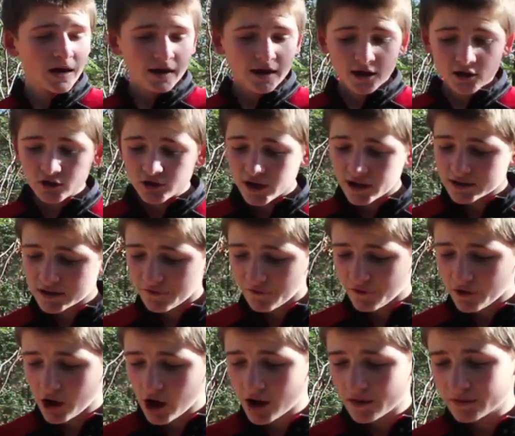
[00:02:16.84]
In case you guys have
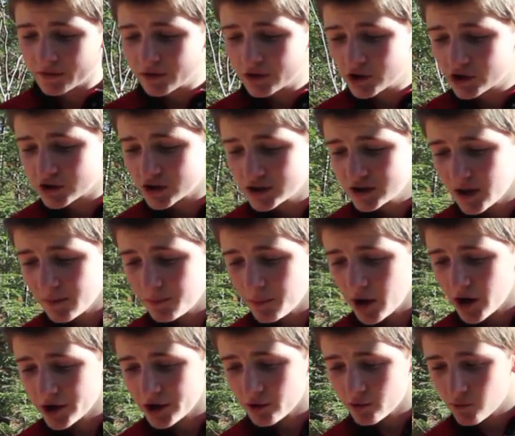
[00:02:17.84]
forgotten, there's a dead
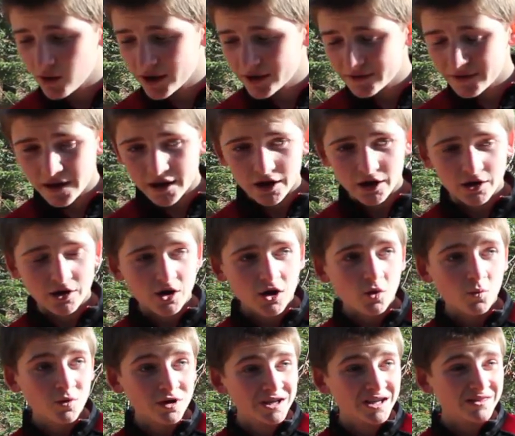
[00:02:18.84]
body right there.
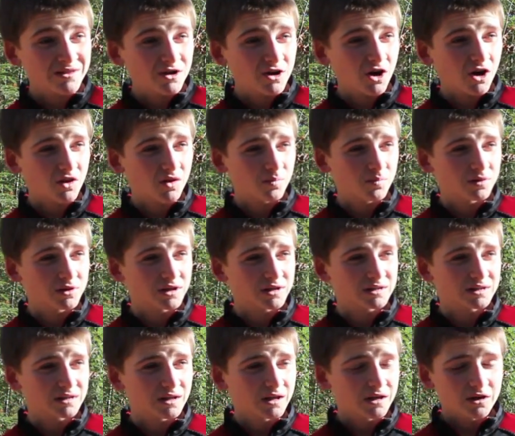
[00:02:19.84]
We need to call the
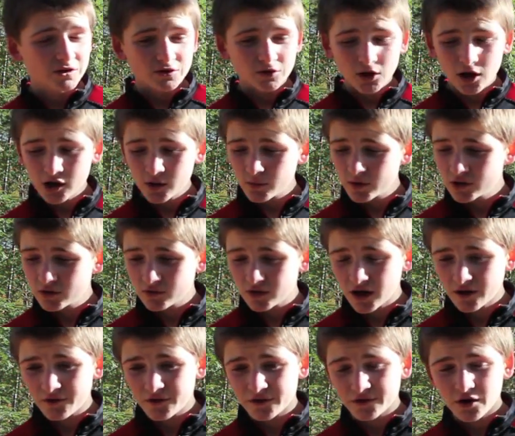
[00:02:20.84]
police. The longer we do
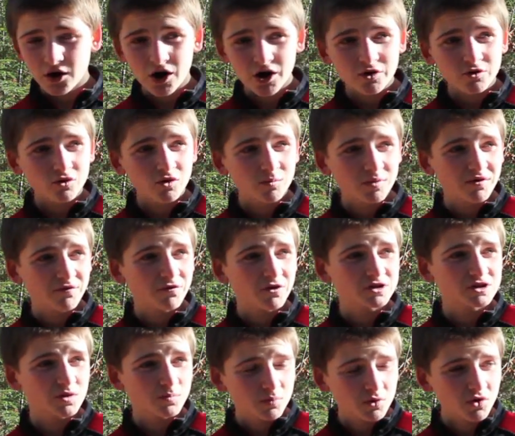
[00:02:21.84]
nothing, the harder it will be for
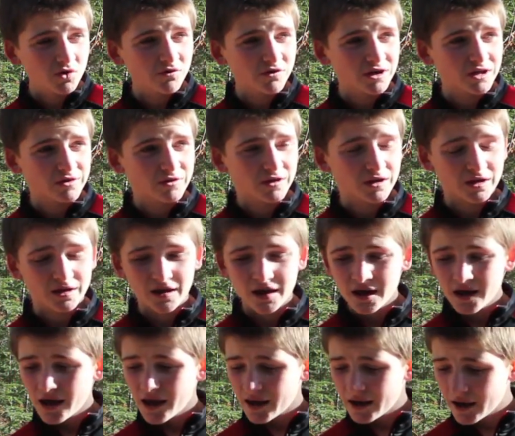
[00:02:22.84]
us to prove anything.
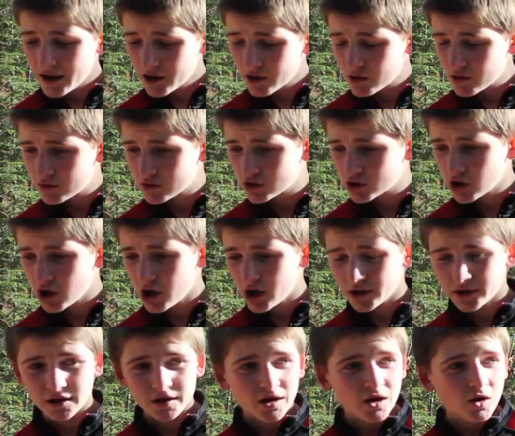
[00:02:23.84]
And I agree with
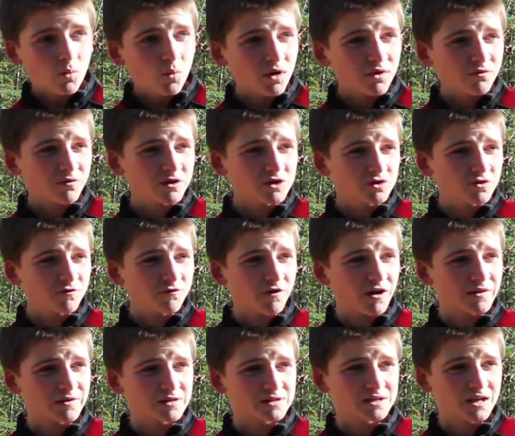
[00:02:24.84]
Sean. What if we do
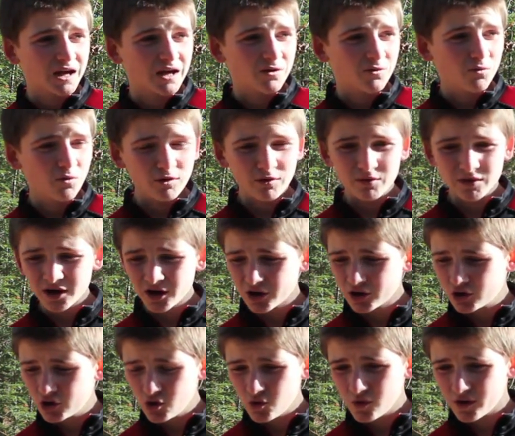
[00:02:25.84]
find this guy? What are we gonna
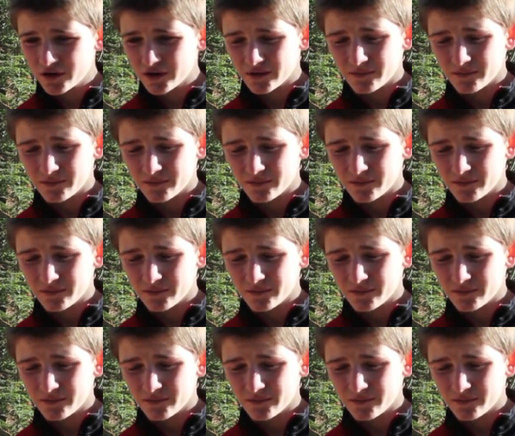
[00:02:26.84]
do with